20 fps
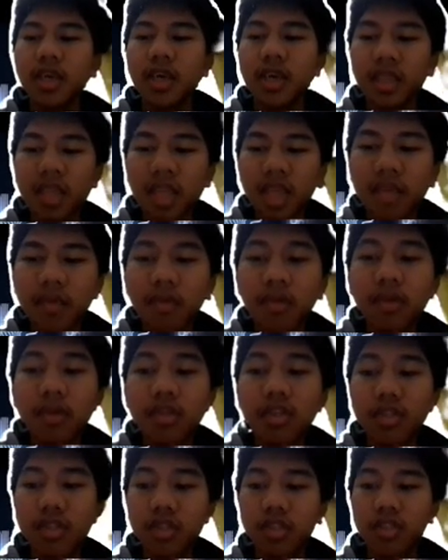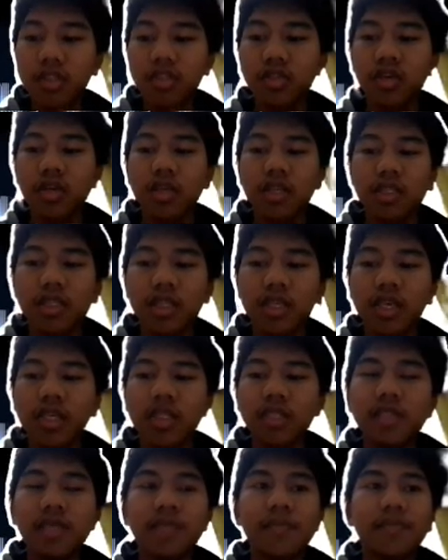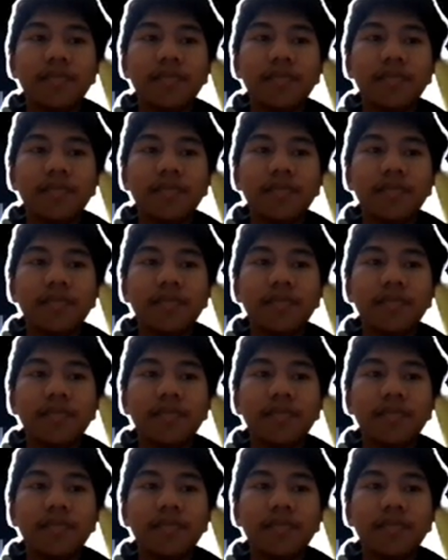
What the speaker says: enable users to access,